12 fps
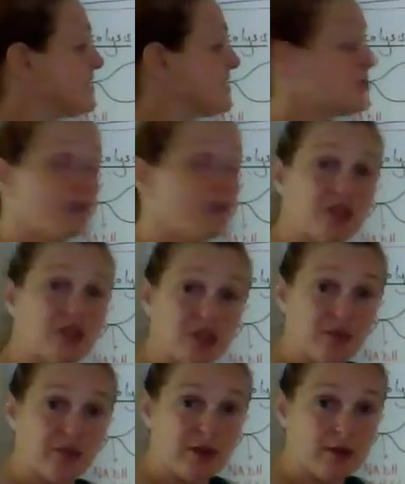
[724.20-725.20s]
is going to
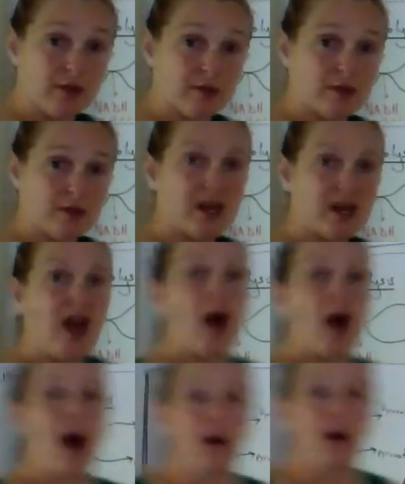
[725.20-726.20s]
diffuse
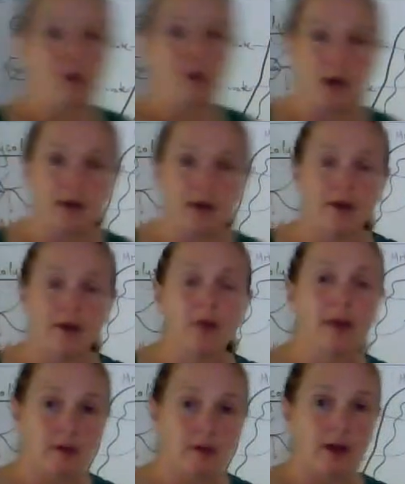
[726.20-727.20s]
out of our
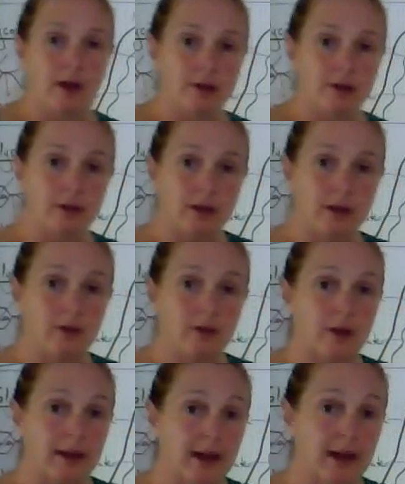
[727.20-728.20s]
mitochondrion
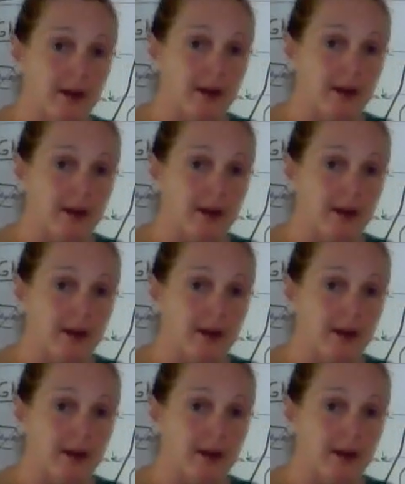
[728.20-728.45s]
organelle.